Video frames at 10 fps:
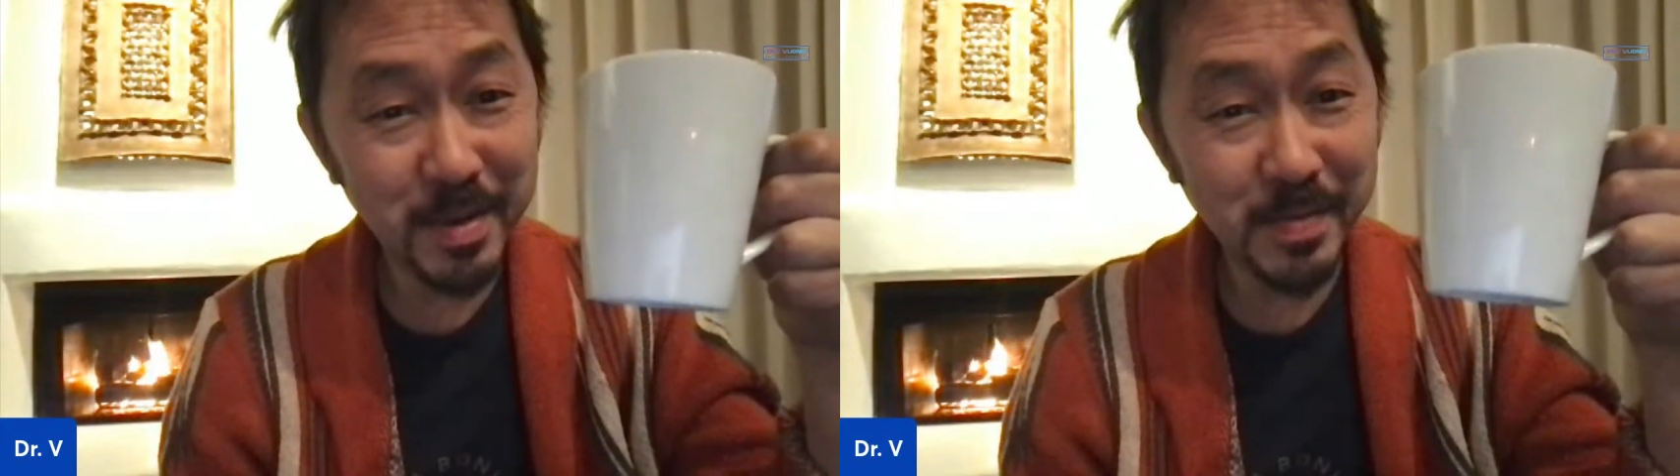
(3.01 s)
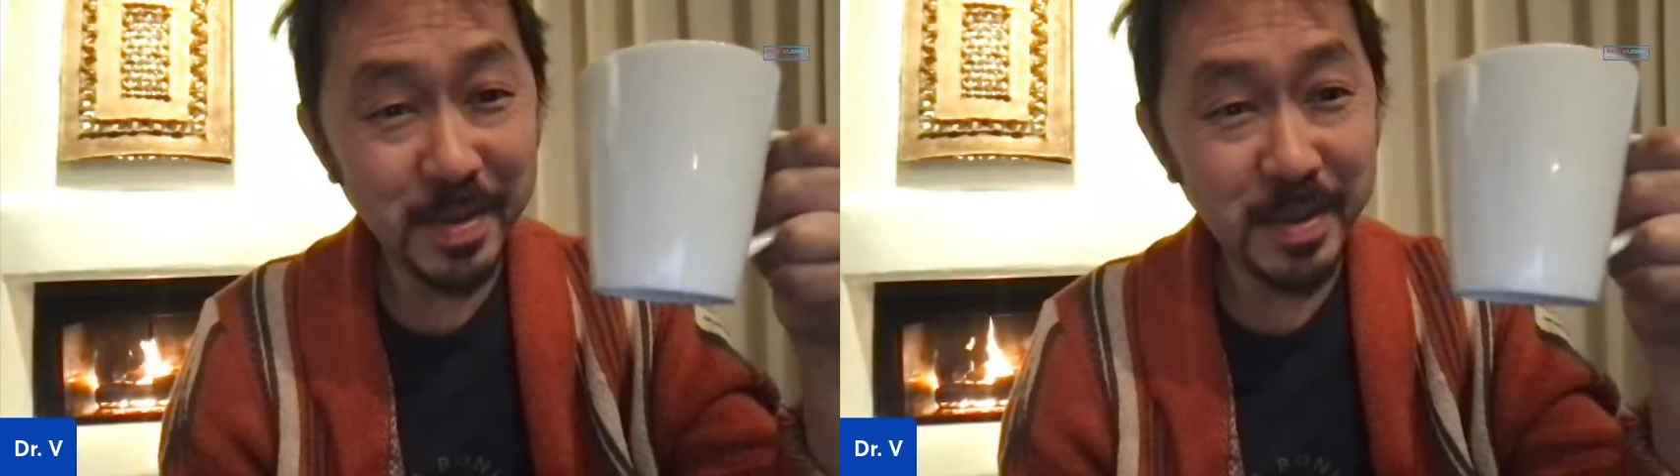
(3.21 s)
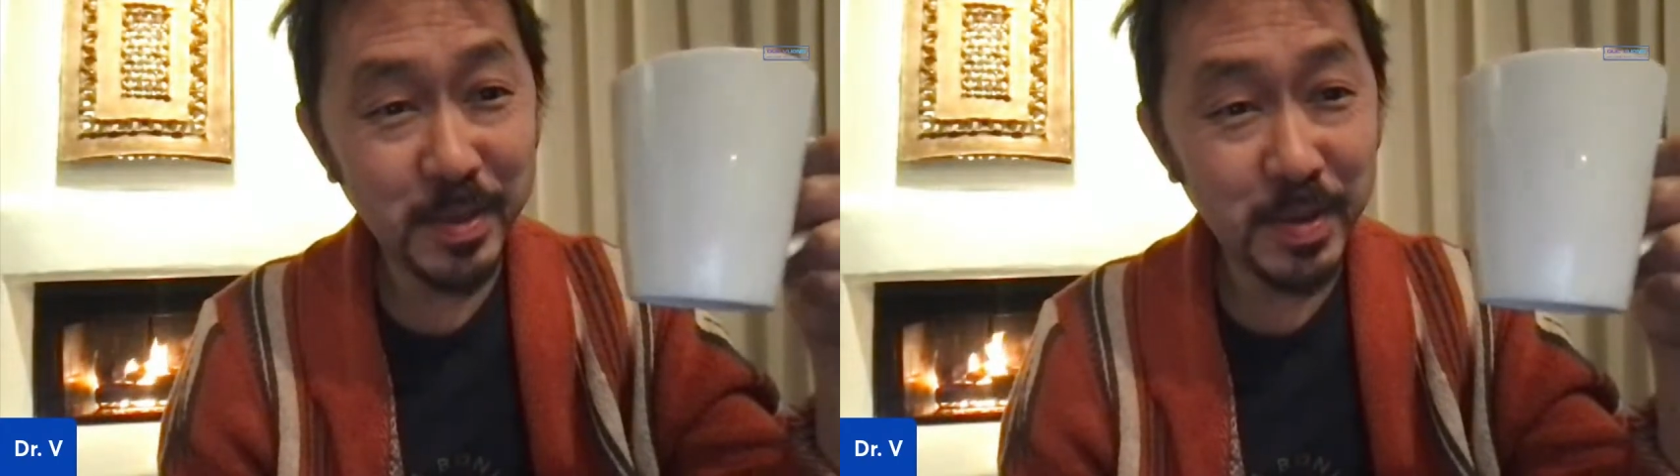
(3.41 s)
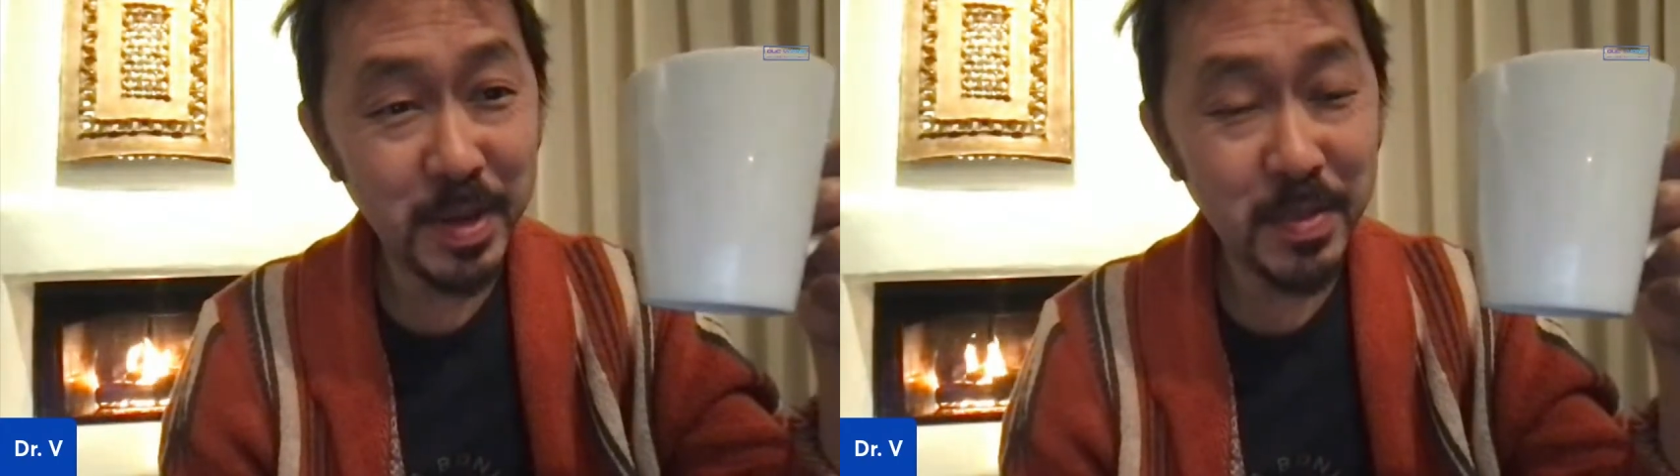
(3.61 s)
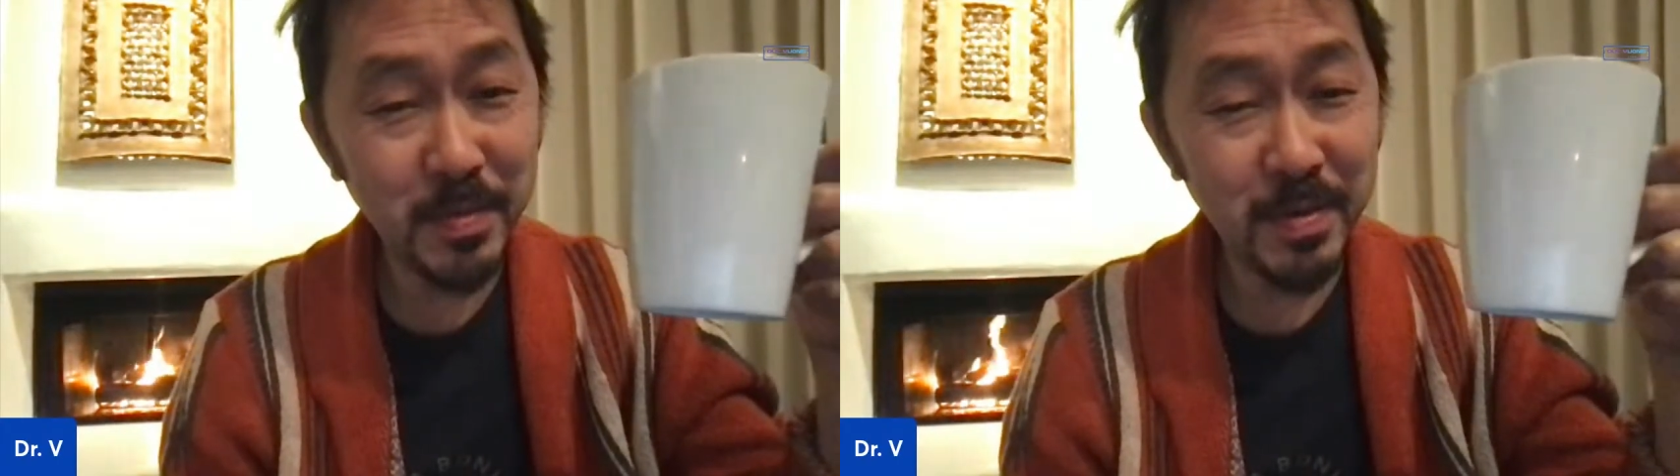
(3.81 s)
Welcome to day
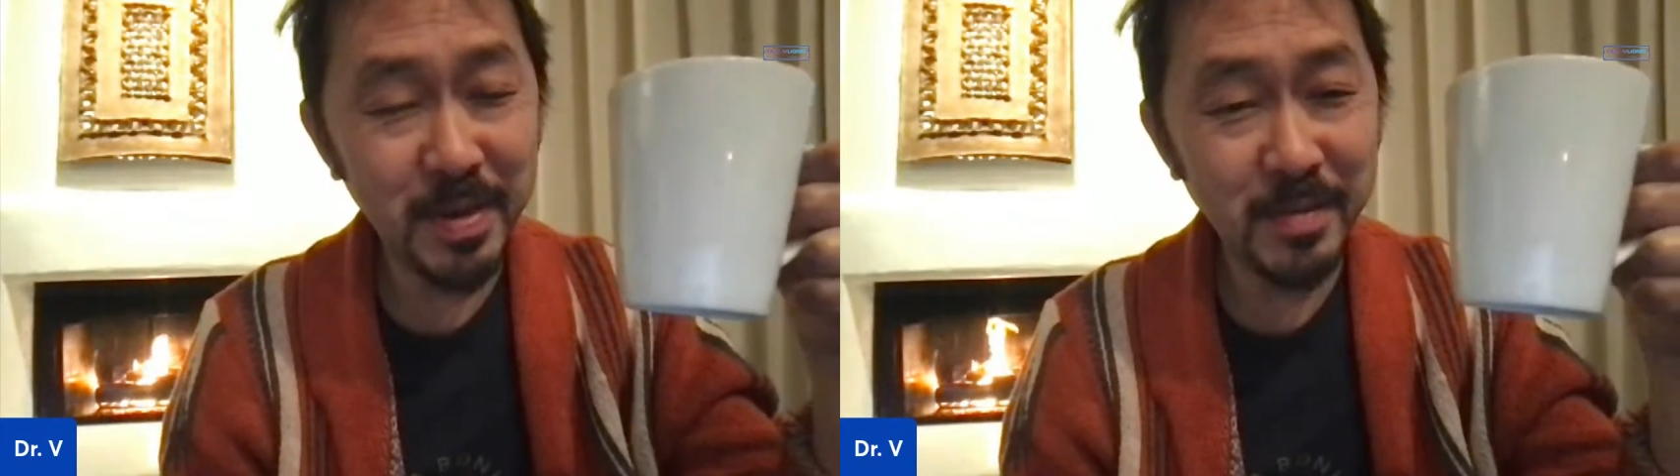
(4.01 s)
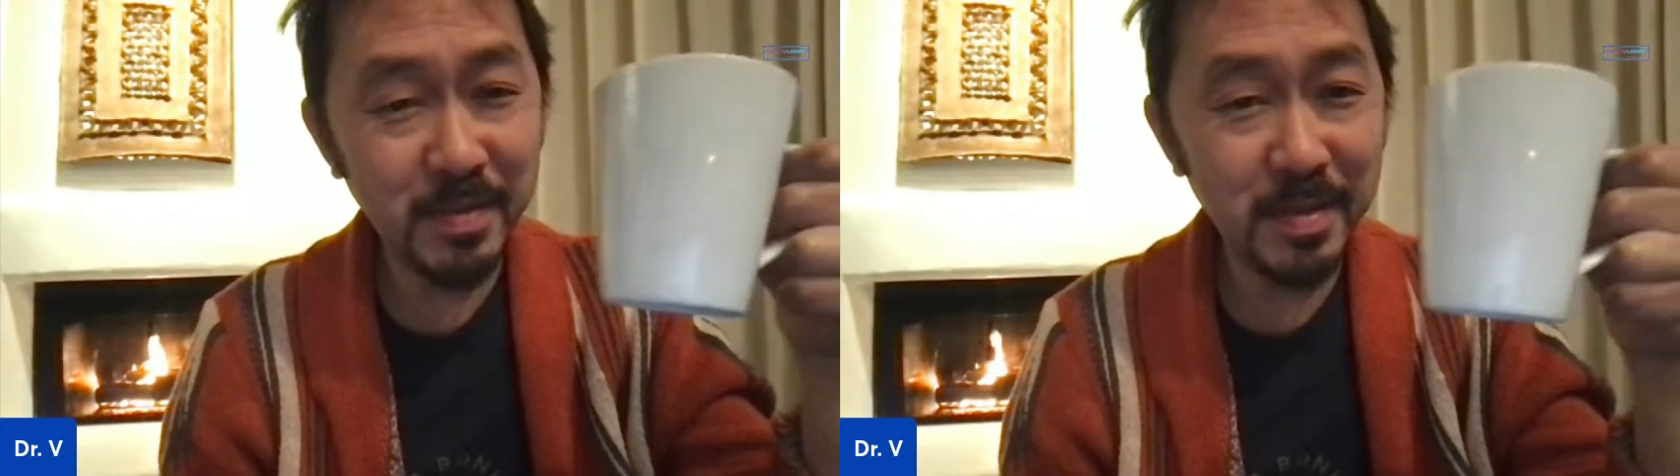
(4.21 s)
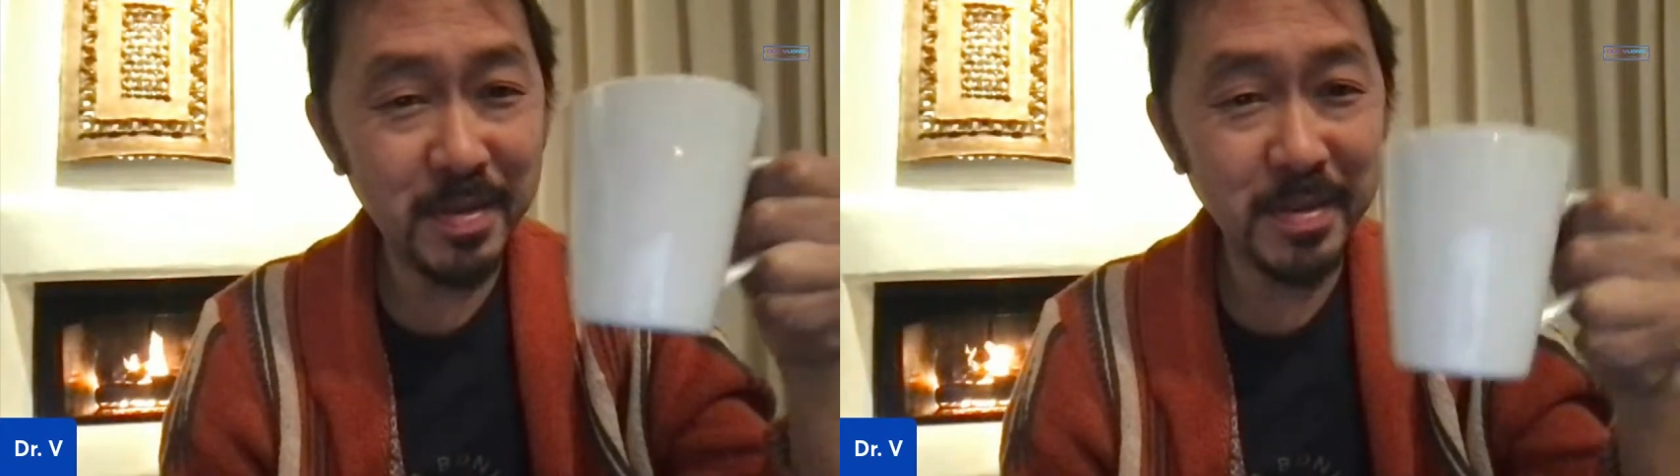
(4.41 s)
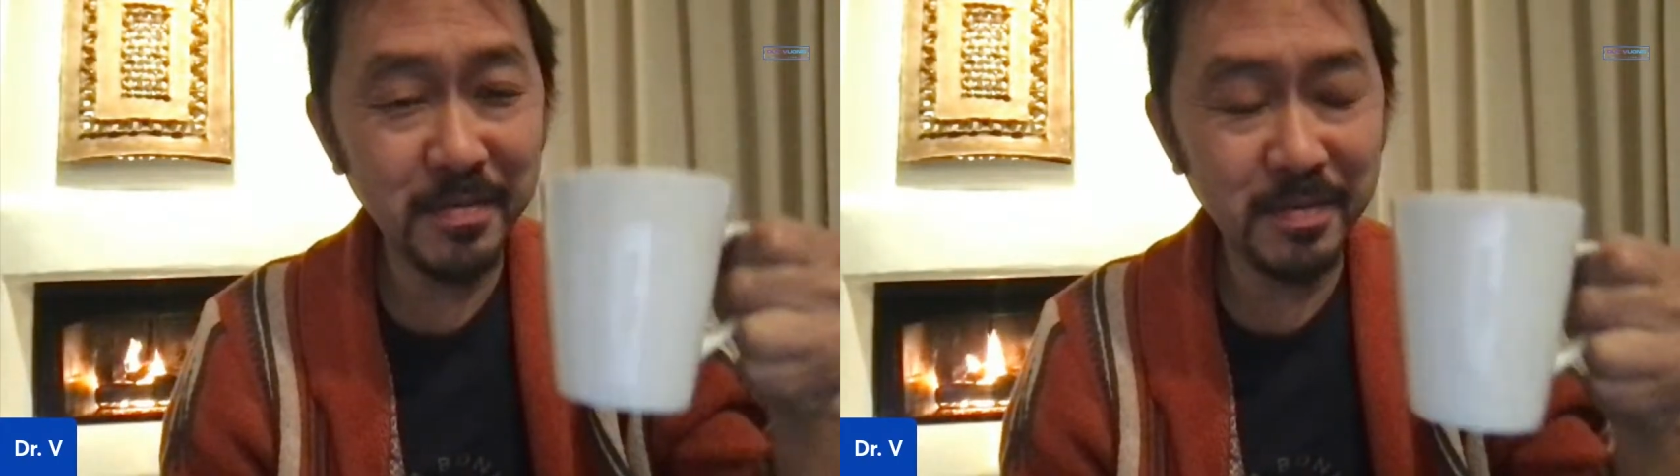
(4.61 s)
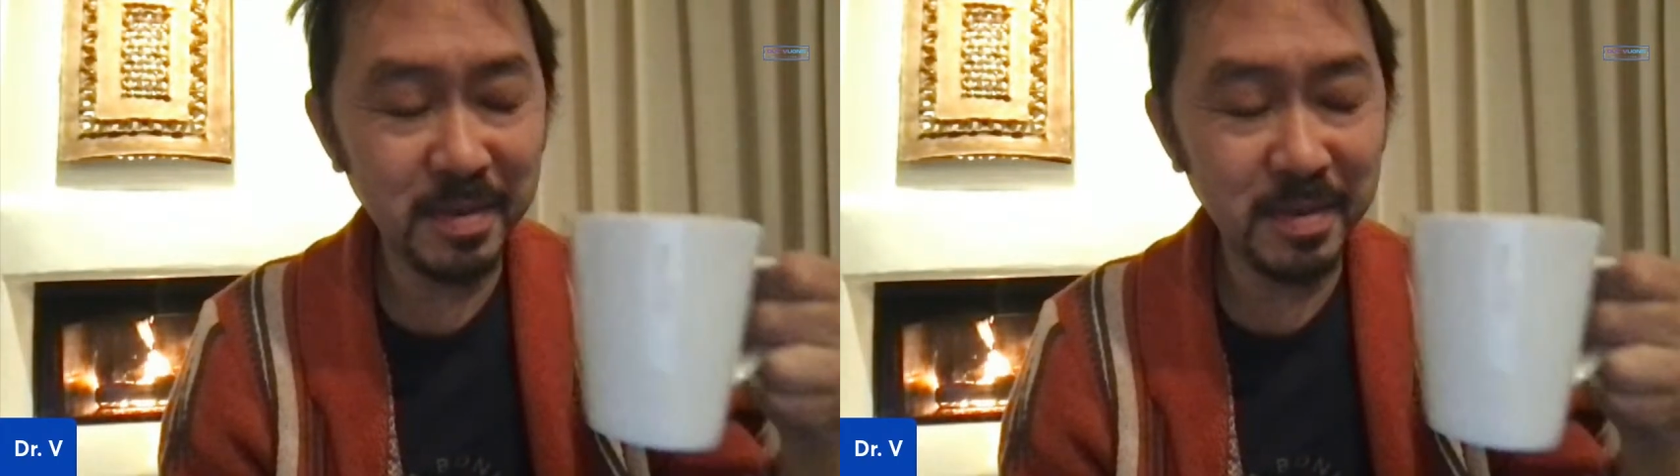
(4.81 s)
23 of the Dr.